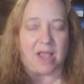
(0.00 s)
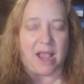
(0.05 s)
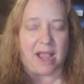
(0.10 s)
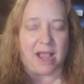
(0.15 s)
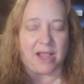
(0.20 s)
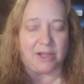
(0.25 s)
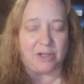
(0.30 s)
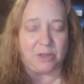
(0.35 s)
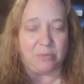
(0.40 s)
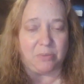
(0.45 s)

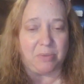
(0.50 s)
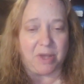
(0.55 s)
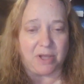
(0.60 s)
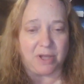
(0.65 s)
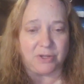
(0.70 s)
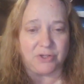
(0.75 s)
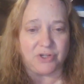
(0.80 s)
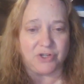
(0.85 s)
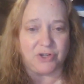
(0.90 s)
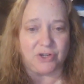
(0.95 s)

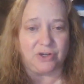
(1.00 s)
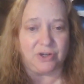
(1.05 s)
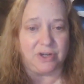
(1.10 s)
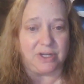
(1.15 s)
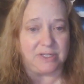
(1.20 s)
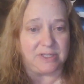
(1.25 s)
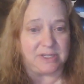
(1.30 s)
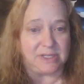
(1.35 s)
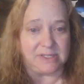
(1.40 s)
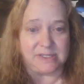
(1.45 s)
acupuncture.
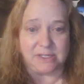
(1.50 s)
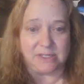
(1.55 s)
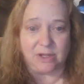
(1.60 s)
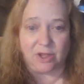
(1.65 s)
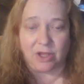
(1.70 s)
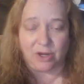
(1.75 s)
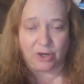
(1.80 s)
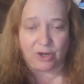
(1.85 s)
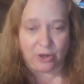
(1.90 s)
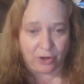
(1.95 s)
It does
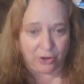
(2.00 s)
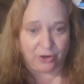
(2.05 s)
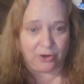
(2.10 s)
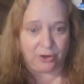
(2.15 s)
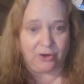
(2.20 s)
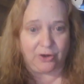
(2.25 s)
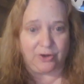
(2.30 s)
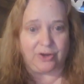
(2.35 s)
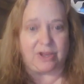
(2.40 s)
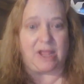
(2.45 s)
not
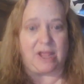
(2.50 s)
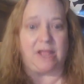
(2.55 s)
hurt